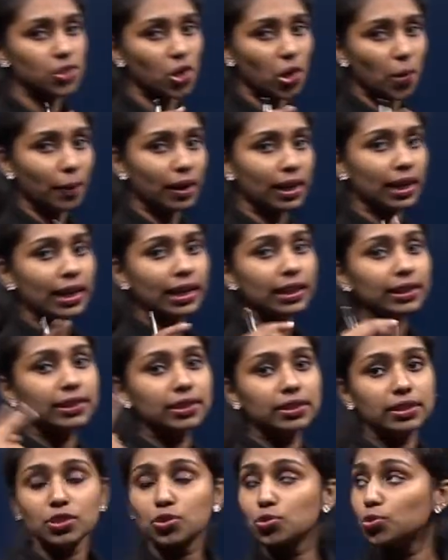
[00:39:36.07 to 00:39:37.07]
orbital and
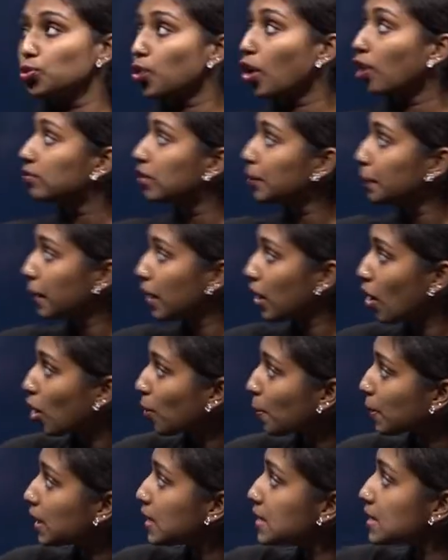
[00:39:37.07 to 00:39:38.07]
two of the p
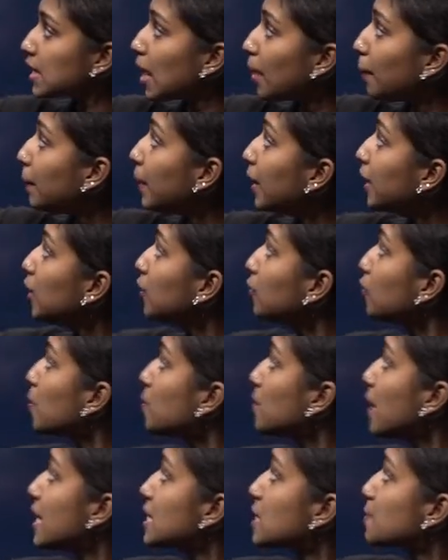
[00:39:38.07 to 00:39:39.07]
orbitals combined to form
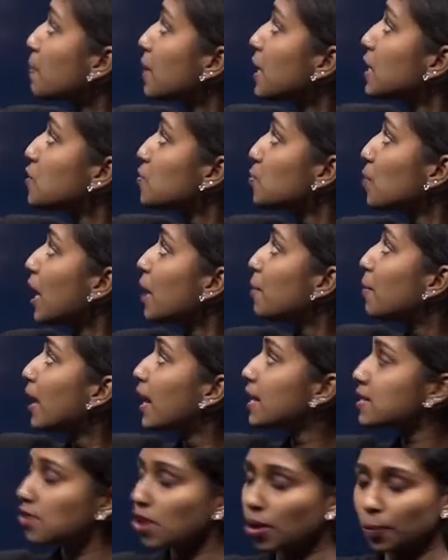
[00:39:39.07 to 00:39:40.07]
the sp2
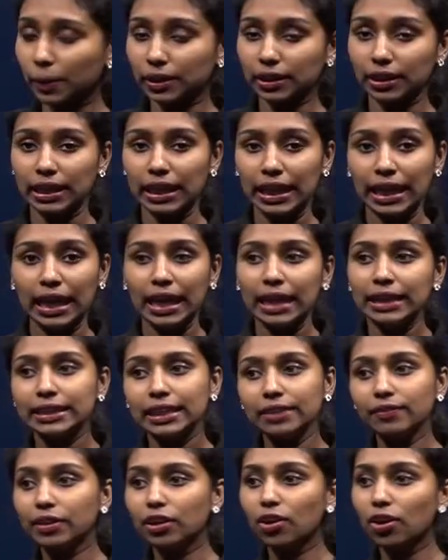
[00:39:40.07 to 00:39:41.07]
hybridized orbital.
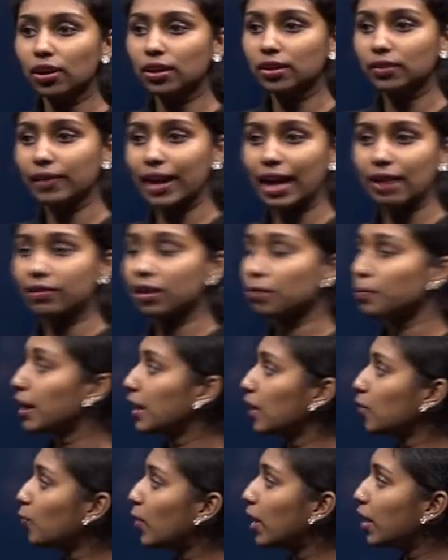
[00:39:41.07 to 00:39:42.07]
Then we have
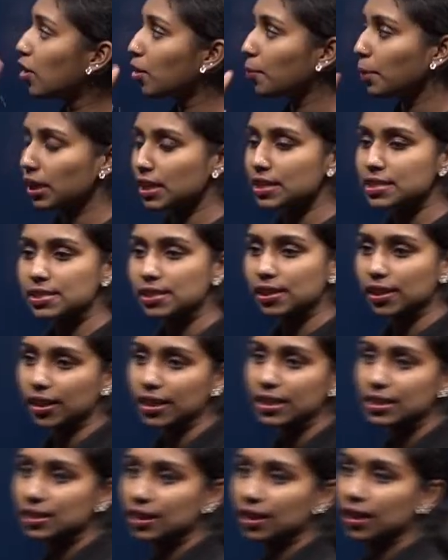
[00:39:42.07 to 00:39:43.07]
remaining one orbital is there,
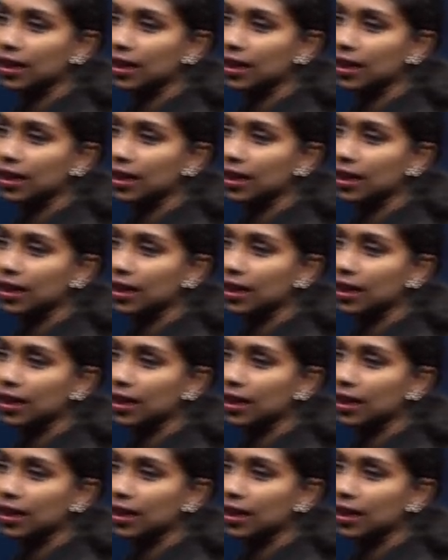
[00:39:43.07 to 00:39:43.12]
right?